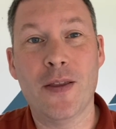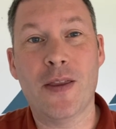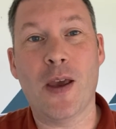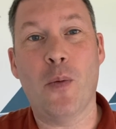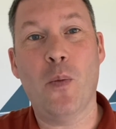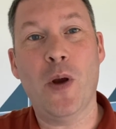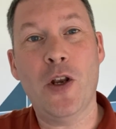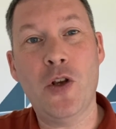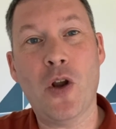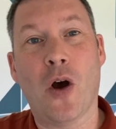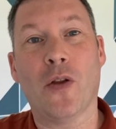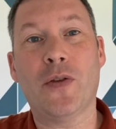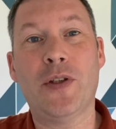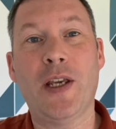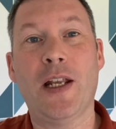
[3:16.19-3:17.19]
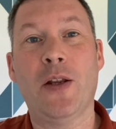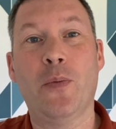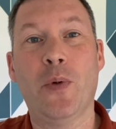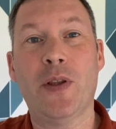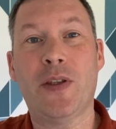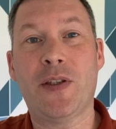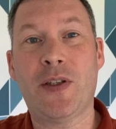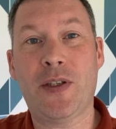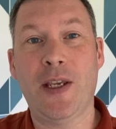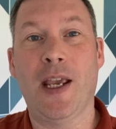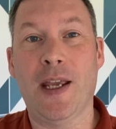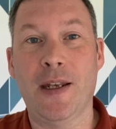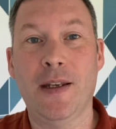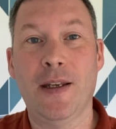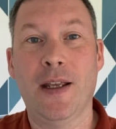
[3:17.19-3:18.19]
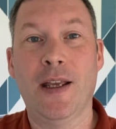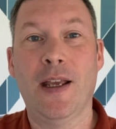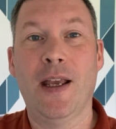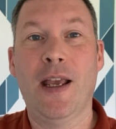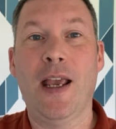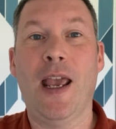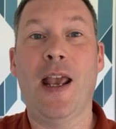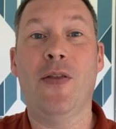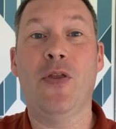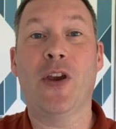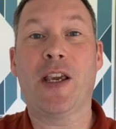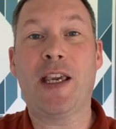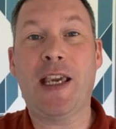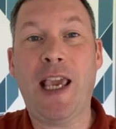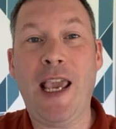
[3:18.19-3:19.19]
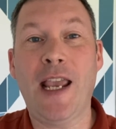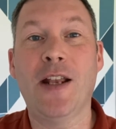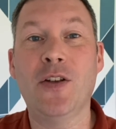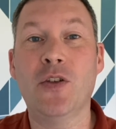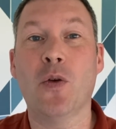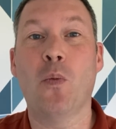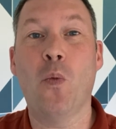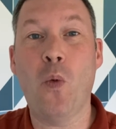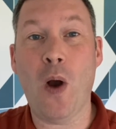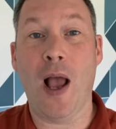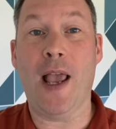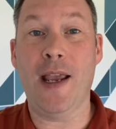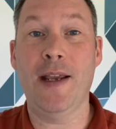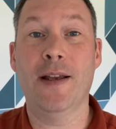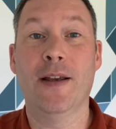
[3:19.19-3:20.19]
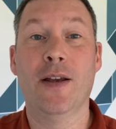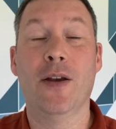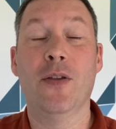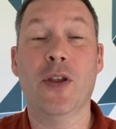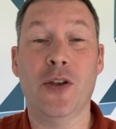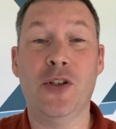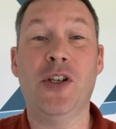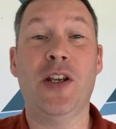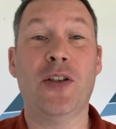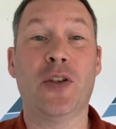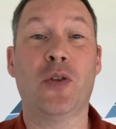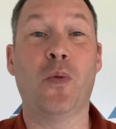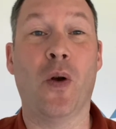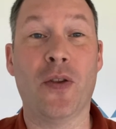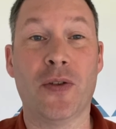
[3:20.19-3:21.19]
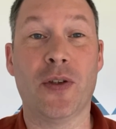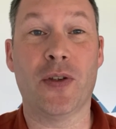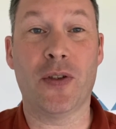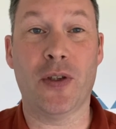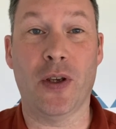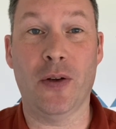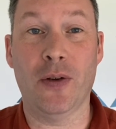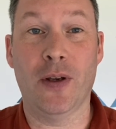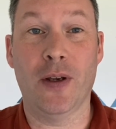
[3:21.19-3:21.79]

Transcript: then we're not dealing with sin in the kingdom way that Jesus wants us to.